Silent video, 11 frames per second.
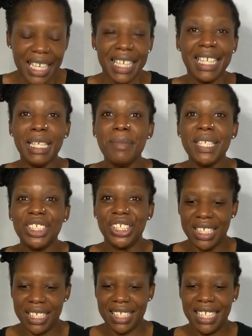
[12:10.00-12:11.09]

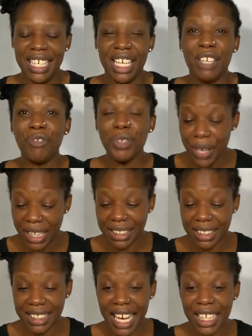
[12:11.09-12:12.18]
Images. If you had to
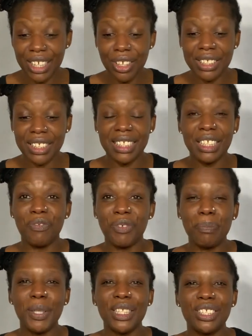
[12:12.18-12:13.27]
take lots of different
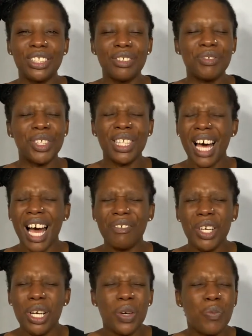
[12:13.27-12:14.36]
pictures of your life,
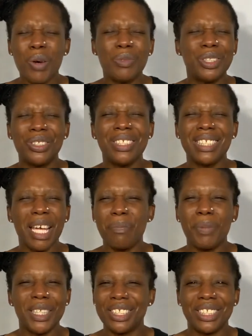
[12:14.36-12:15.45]
what would you take
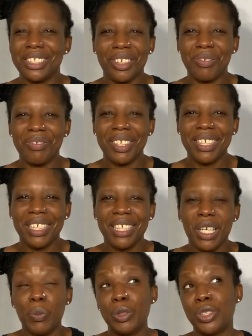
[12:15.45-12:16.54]
pictures of?
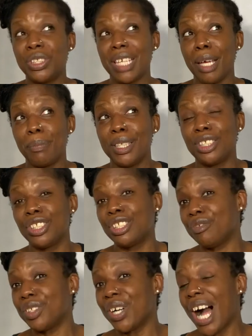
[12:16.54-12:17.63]
Would you take pictures of
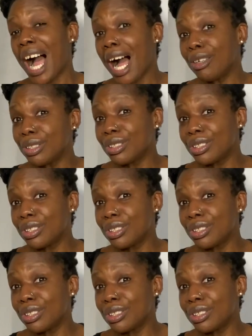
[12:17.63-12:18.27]
your house?